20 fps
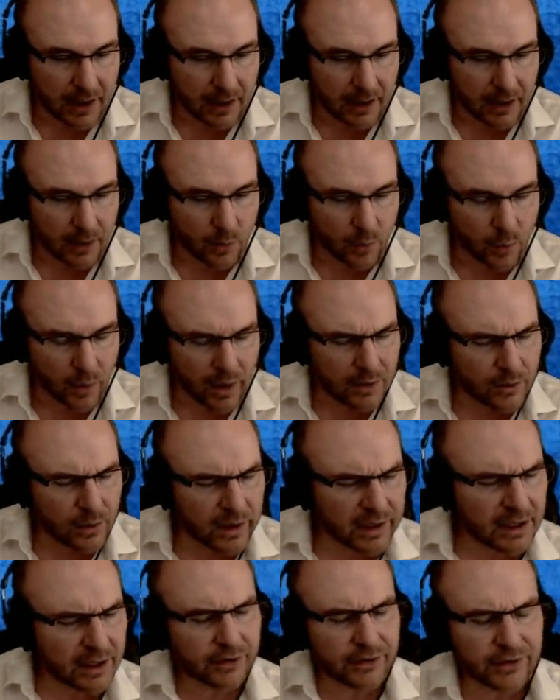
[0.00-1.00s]
W one
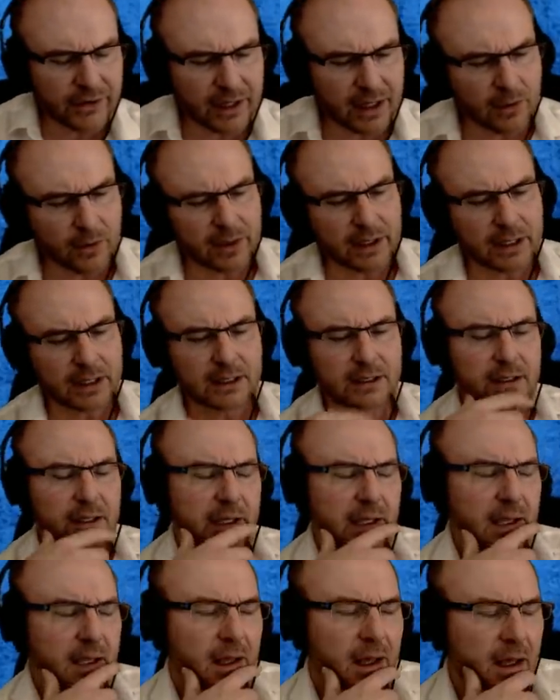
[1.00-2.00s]
other thing I want
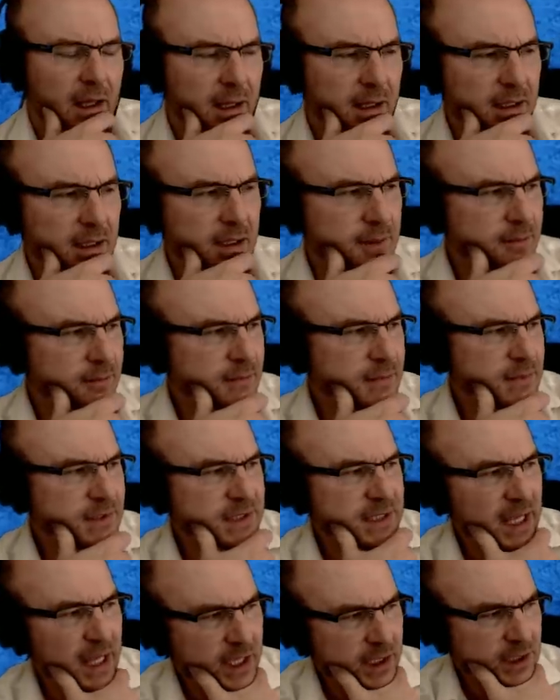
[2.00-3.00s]
to uh,
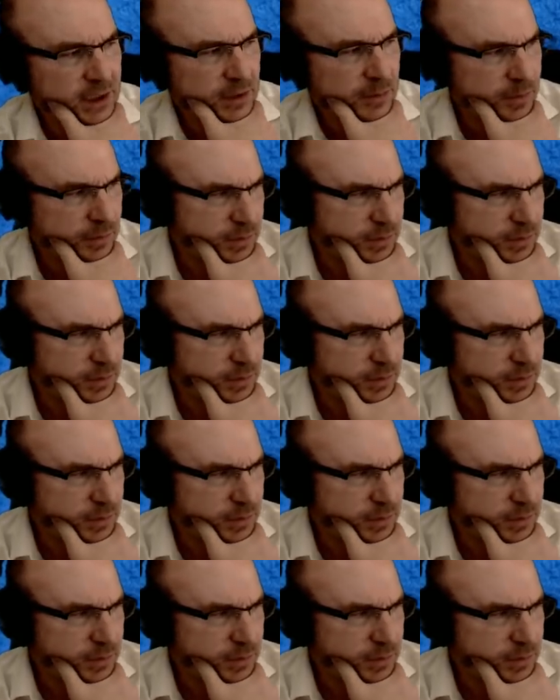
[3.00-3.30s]
say to,